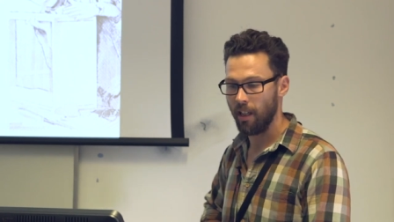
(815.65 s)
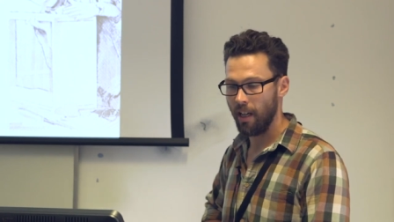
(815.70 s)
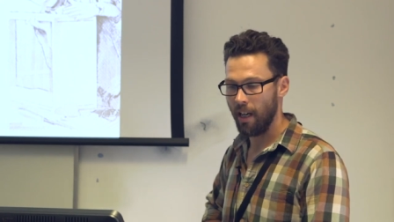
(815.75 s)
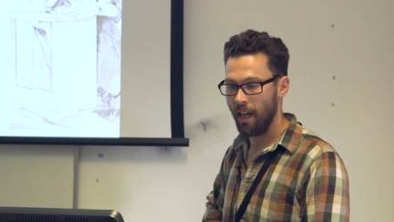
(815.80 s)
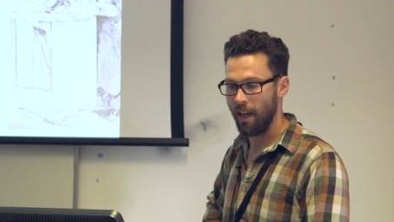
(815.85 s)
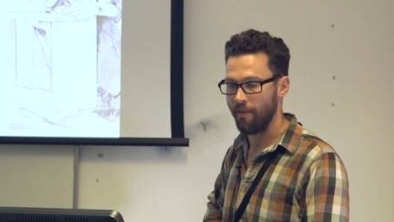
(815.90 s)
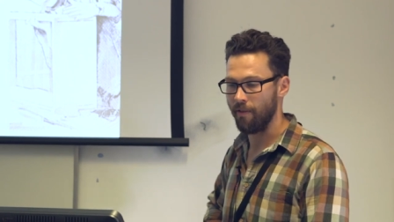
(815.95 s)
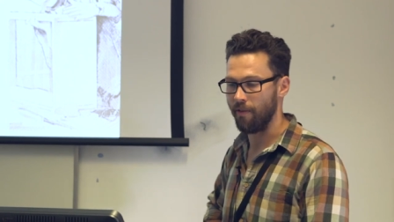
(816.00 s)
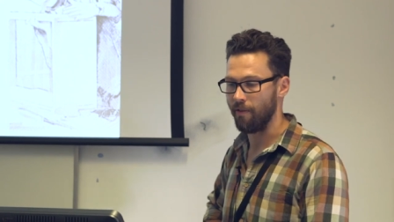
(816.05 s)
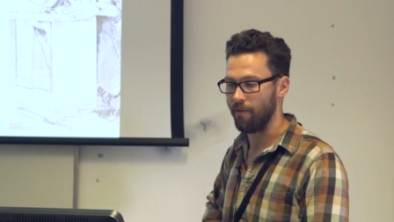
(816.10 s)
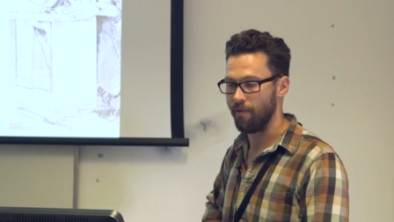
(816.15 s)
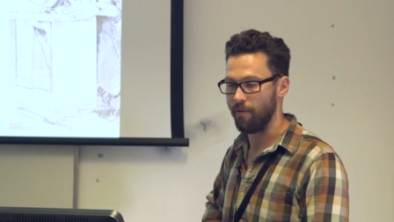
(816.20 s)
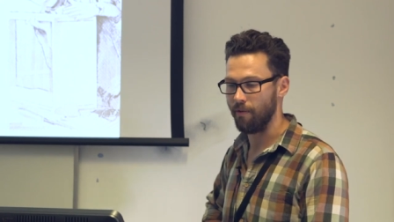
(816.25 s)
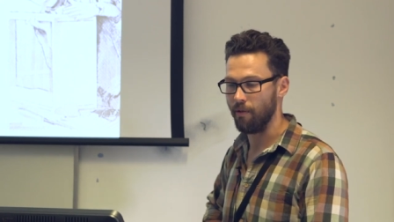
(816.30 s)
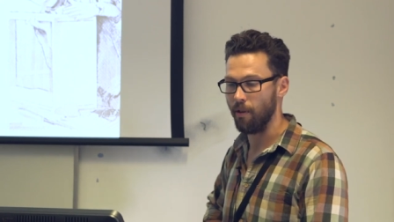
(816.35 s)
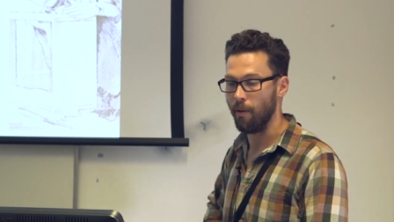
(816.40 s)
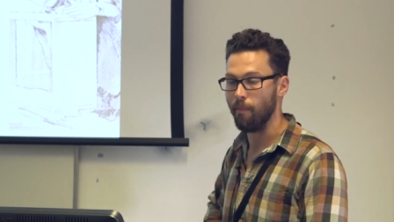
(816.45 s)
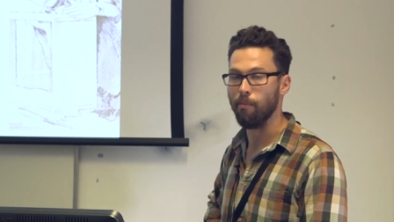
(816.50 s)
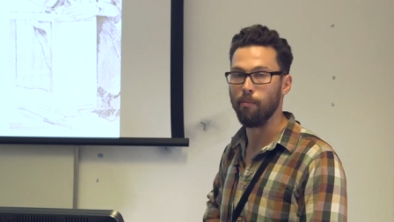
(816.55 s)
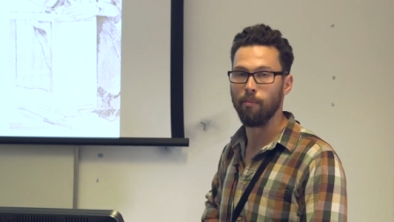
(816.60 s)
have
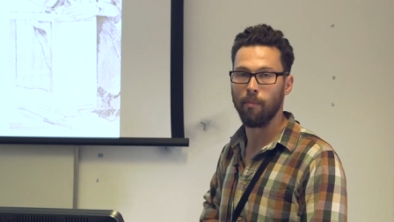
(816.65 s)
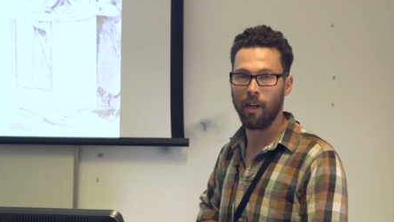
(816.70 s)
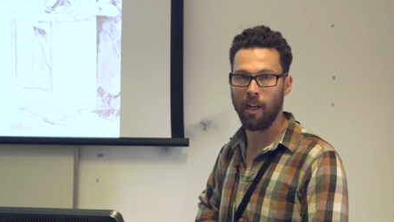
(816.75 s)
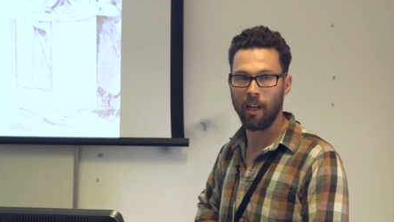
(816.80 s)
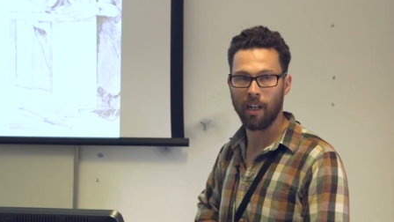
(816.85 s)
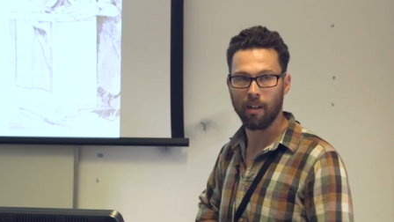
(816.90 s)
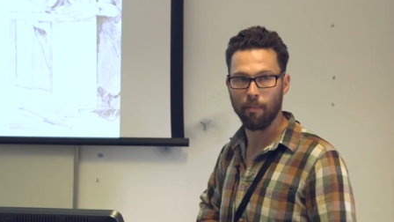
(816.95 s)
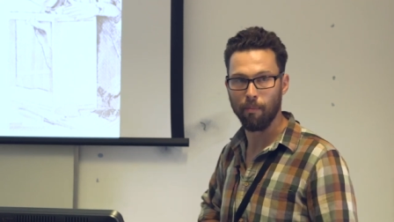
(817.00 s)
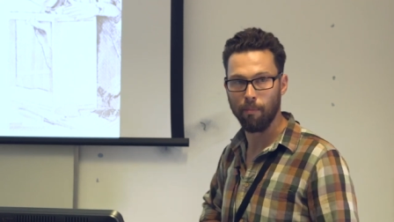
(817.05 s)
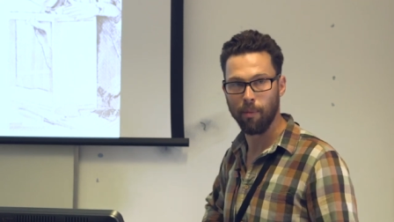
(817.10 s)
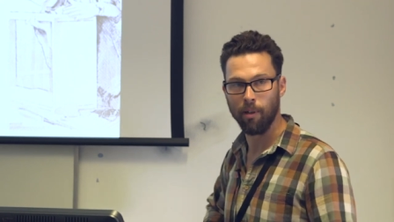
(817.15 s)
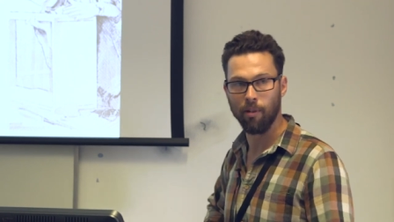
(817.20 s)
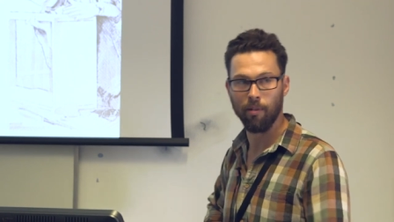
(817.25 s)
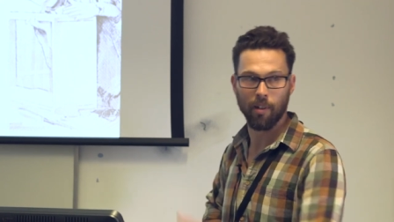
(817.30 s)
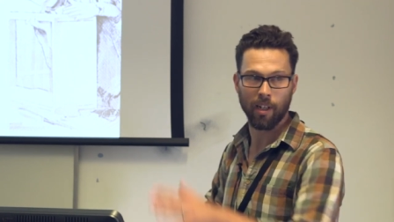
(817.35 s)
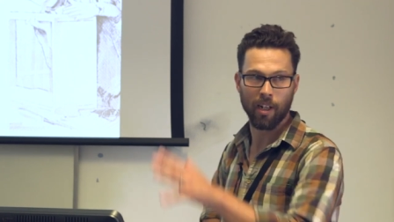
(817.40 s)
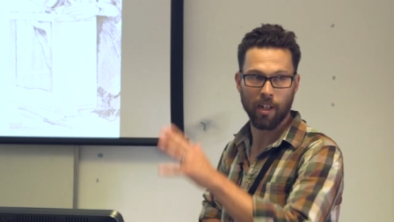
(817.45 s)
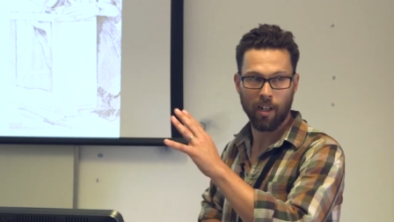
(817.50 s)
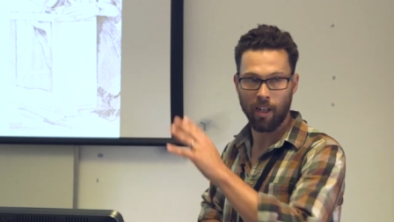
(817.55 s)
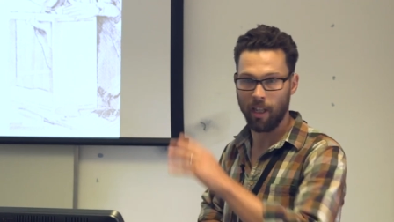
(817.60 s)

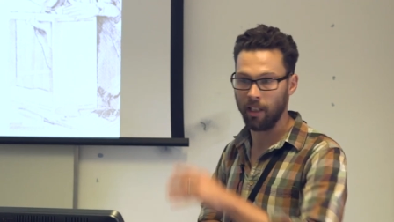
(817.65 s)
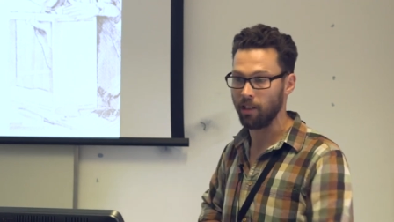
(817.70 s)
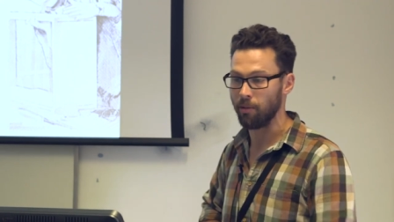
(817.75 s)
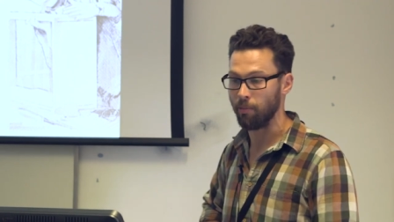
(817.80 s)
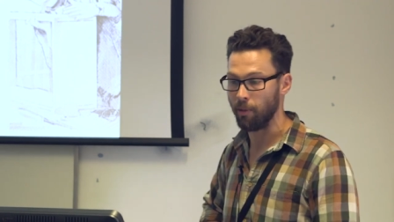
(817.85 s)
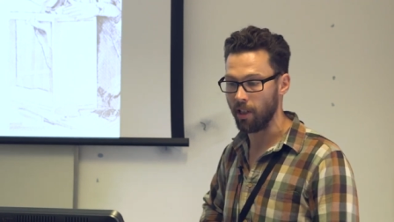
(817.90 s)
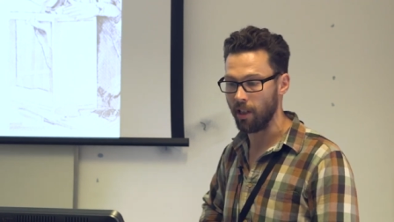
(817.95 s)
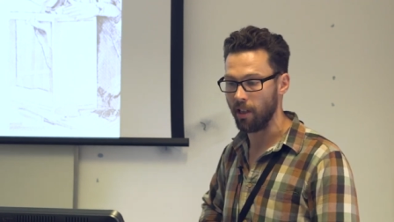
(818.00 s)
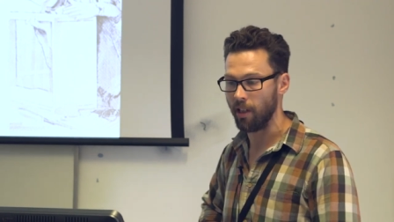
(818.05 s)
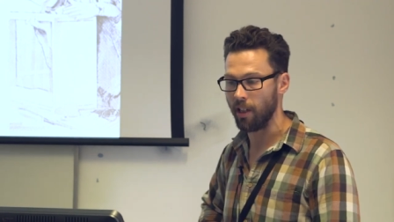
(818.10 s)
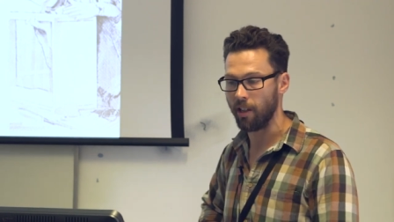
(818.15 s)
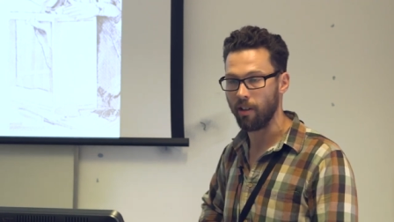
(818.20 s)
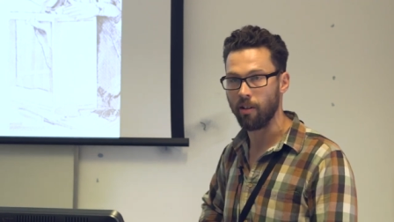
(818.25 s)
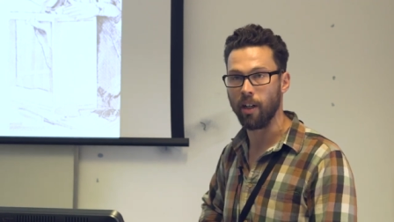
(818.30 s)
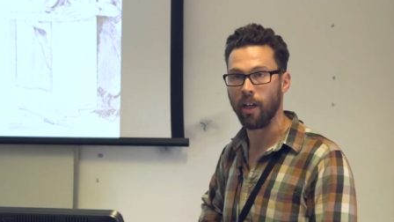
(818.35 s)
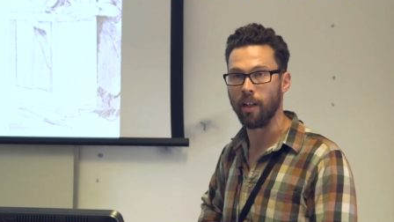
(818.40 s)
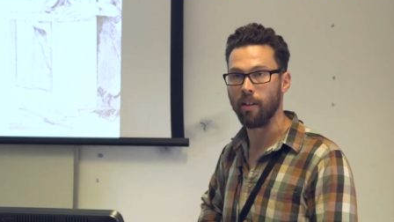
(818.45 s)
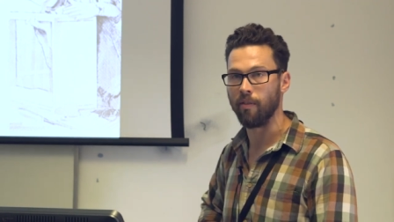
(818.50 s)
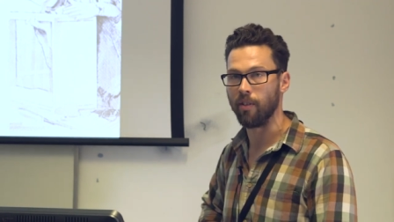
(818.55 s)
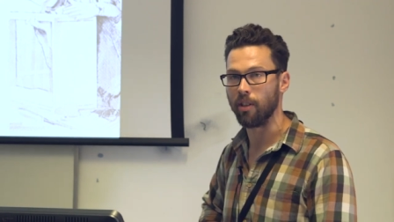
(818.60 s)
remarkable enhancement in their
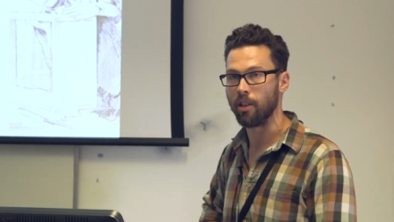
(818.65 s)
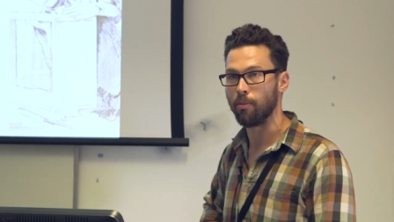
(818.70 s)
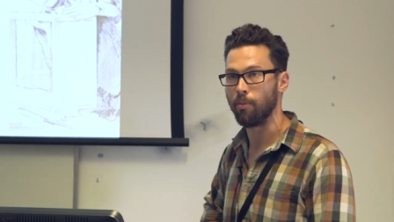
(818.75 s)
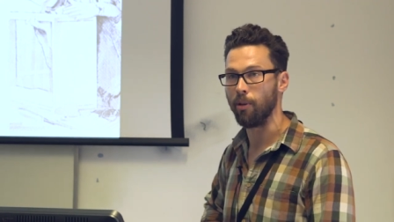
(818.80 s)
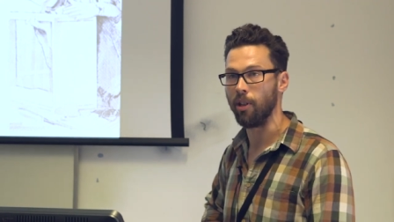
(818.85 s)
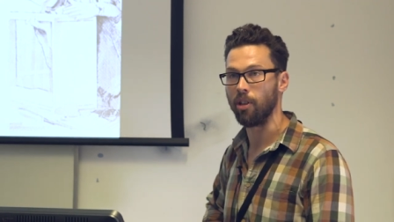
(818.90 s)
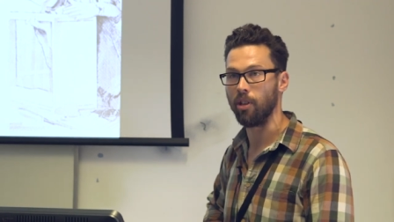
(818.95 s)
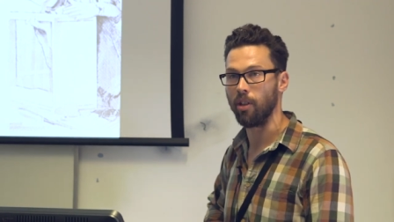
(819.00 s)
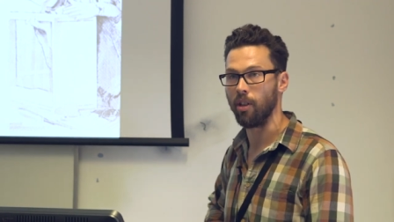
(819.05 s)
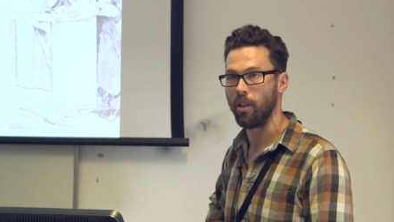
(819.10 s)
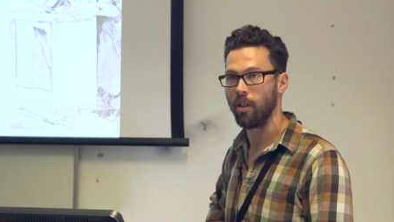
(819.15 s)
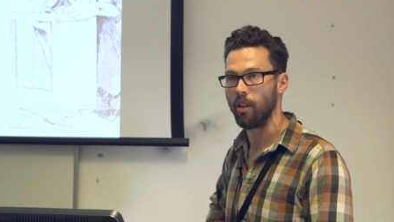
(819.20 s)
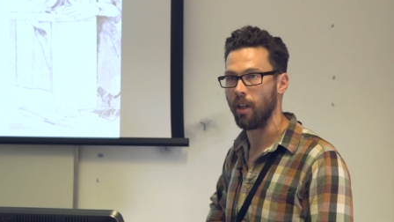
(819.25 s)
creative expression,